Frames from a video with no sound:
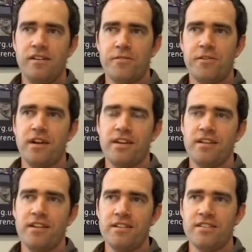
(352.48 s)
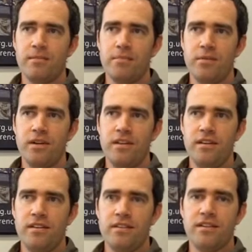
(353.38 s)
For another good example
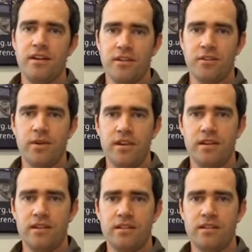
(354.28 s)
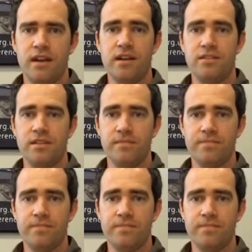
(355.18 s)
is the earthquake in Haiti.